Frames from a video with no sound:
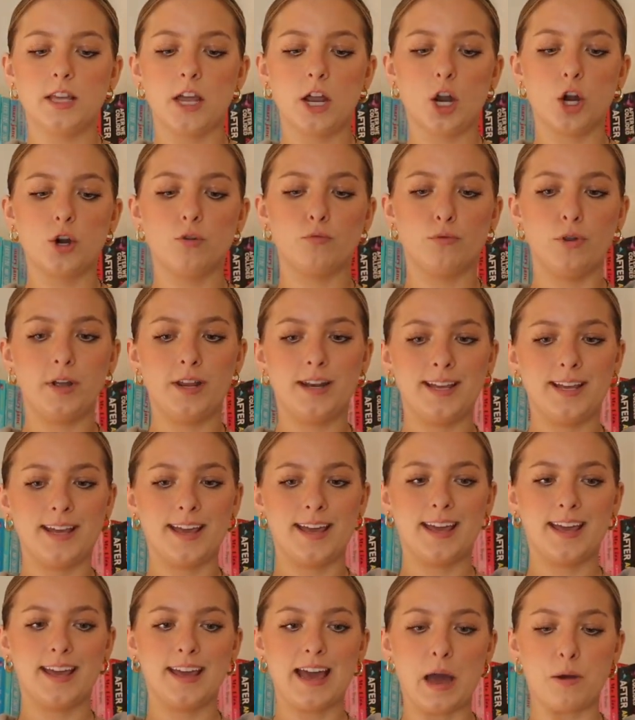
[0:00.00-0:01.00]
there reading
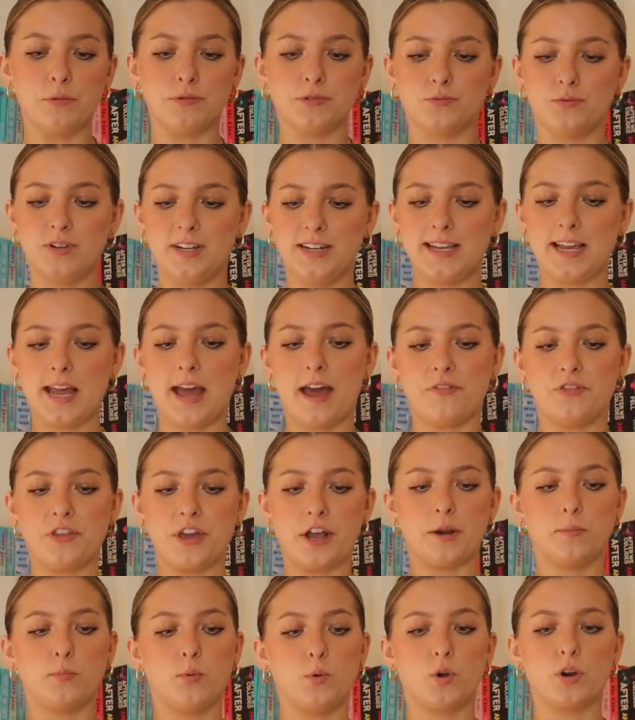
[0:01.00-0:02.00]
it. I was reading it at the
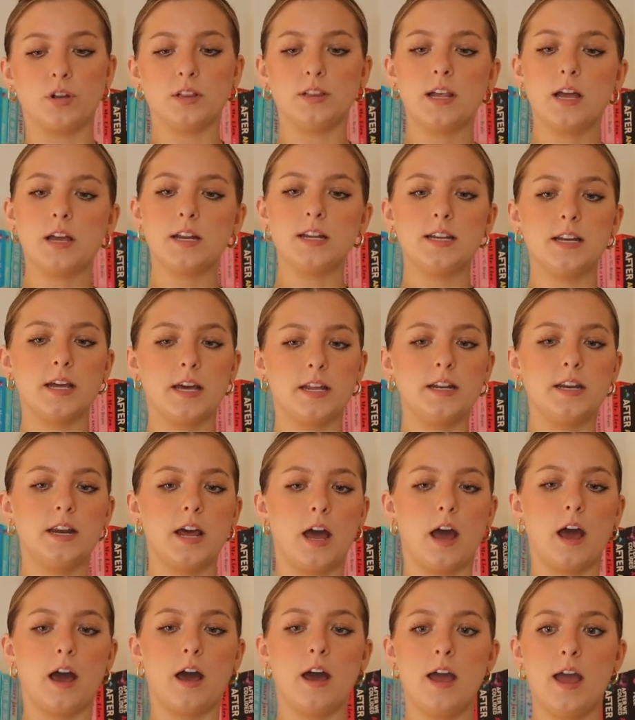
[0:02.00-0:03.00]
airport,
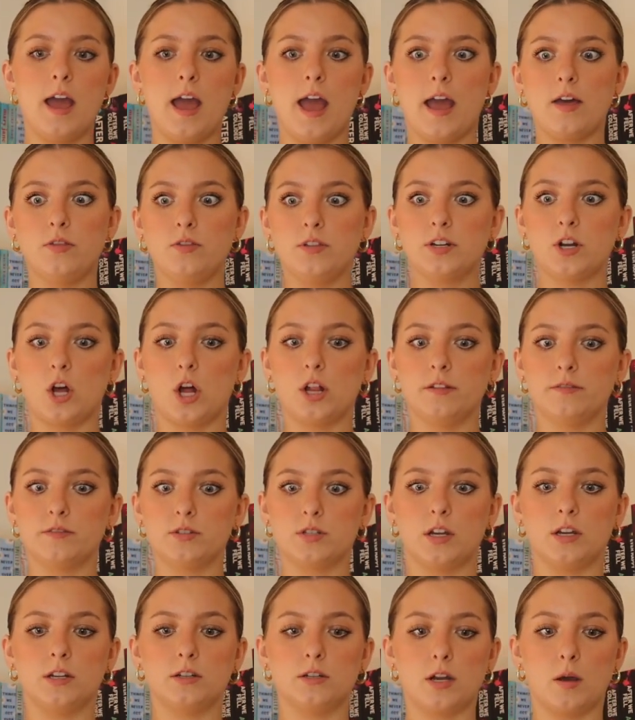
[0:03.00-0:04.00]
la-di-da-di-da. And then all of a
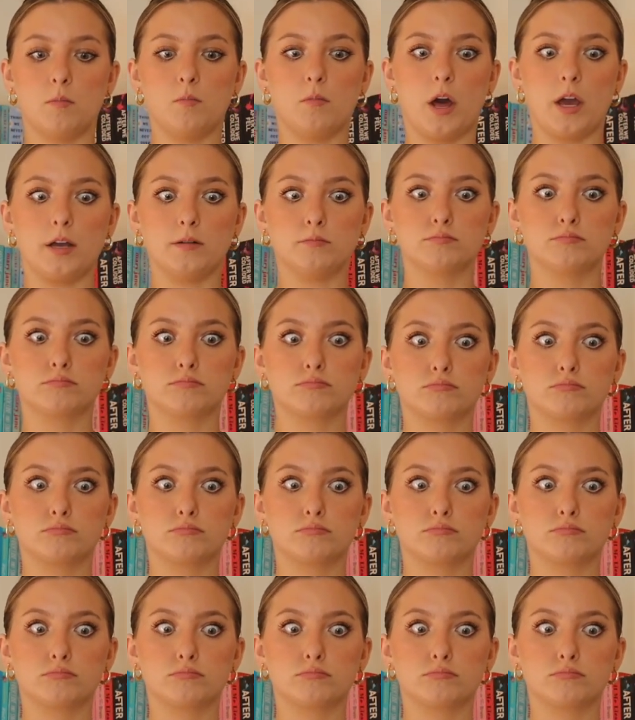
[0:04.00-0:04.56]
sudden, I'm like,